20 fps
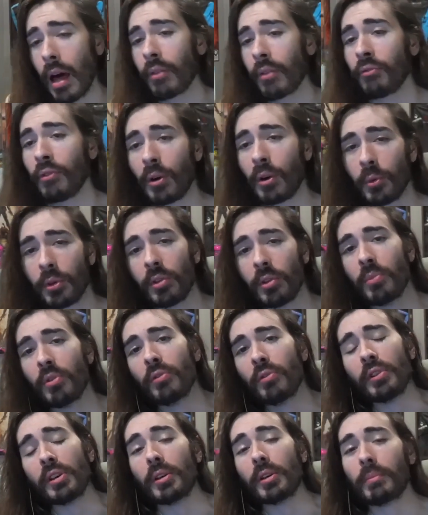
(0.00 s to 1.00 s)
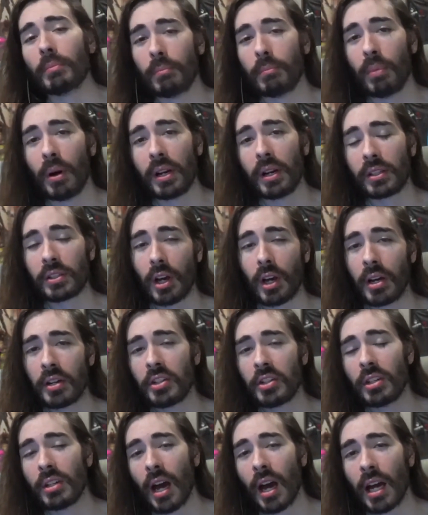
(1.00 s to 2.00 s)
of fun with the movie, but it's
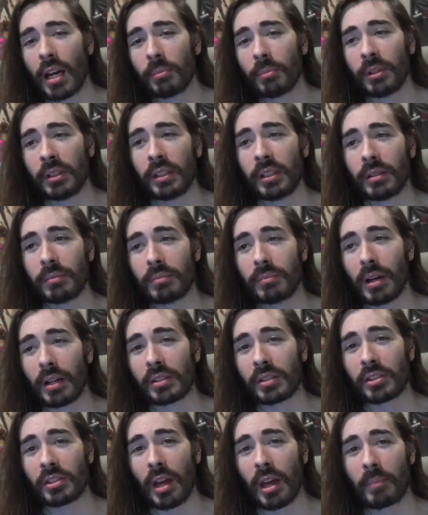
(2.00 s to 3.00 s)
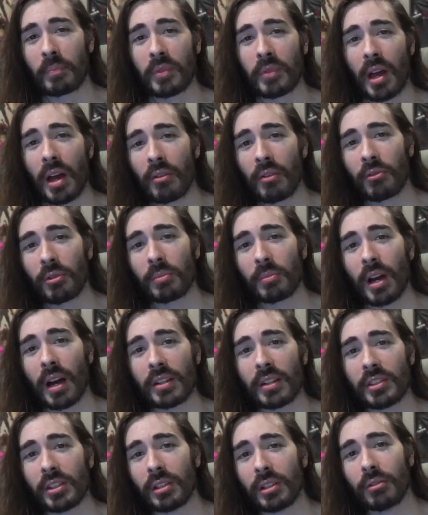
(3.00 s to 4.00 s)
undeniably a step down from
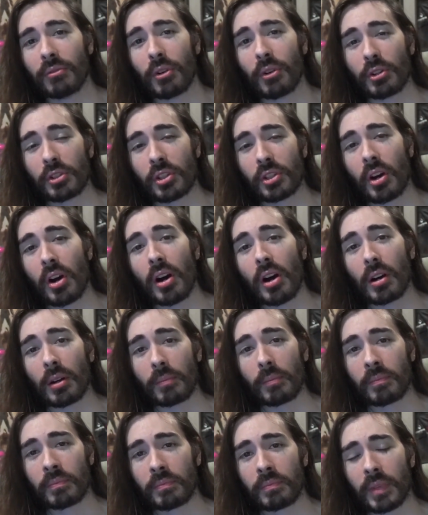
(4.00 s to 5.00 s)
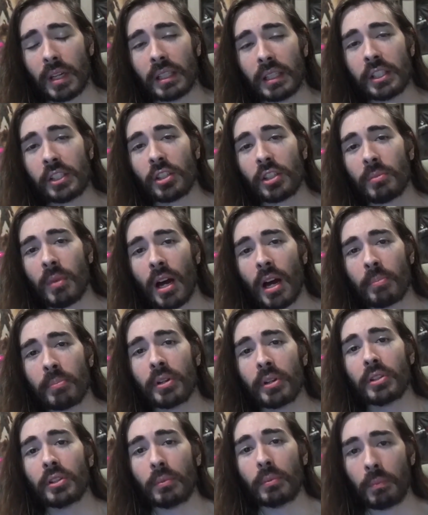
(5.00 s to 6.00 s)
Godzilla vs. Kong, at least in my
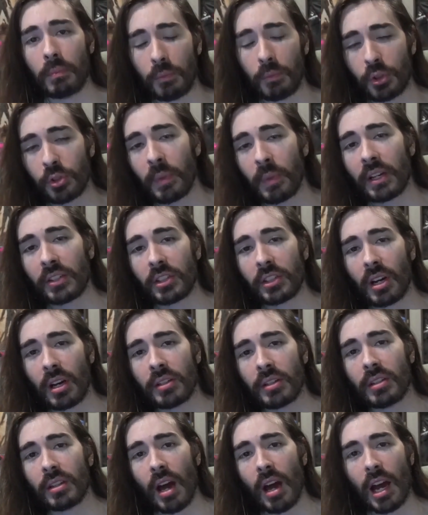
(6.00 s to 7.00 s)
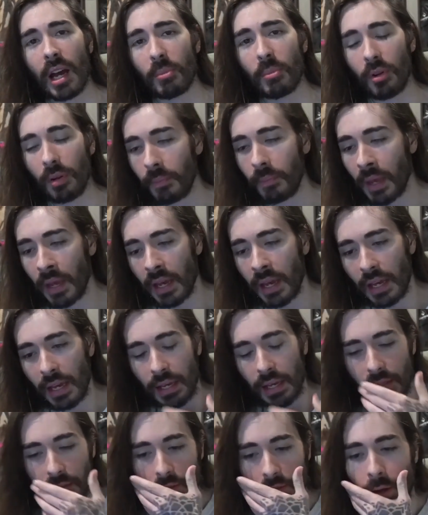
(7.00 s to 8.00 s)
opinion, which makes it undeniable.
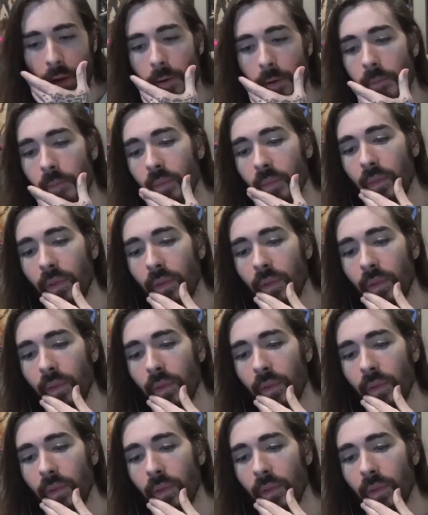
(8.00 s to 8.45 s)
So,